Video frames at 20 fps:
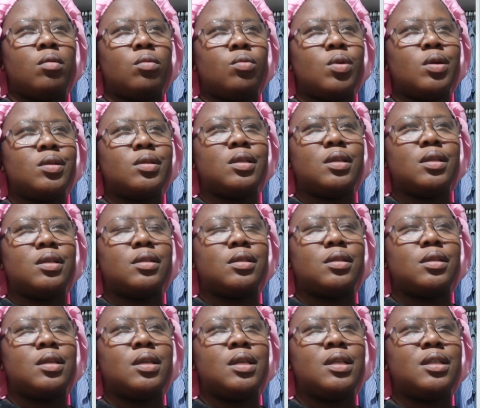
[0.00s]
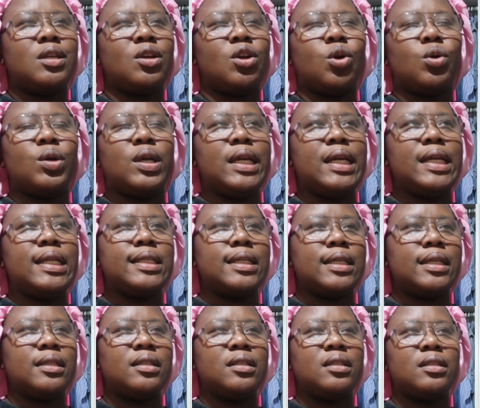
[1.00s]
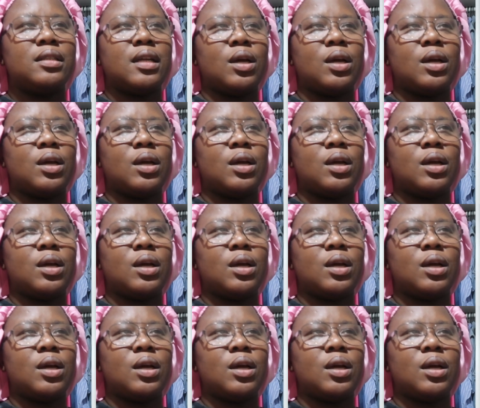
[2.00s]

is it called Eden?